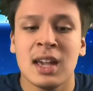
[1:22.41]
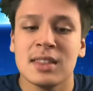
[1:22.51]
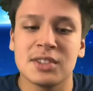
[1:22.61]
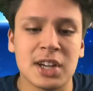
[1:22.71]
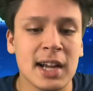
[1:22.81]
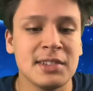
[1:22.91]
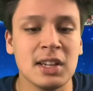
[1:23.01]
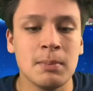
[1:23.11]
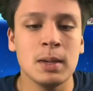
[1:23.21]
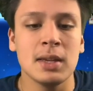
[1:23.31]
The Giants
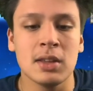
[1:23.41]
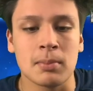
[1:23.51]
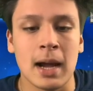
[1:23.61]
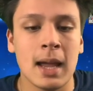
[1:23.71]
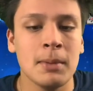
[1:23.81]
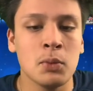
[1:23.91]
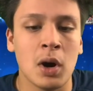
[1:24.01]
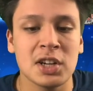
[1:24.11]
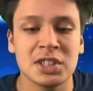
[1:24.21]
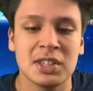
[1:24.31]
need to beat either Miami,
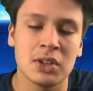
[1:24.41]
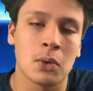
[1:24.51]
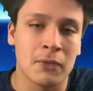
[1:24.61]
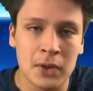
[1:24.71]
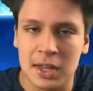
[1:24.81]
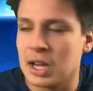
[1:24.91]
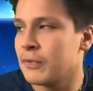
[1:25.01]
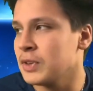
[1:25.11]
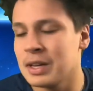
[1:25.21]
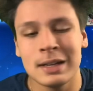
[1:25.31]
Washington, or
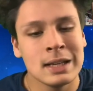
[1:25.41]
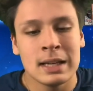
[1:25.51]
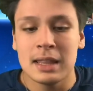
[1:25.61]
Philadelphia.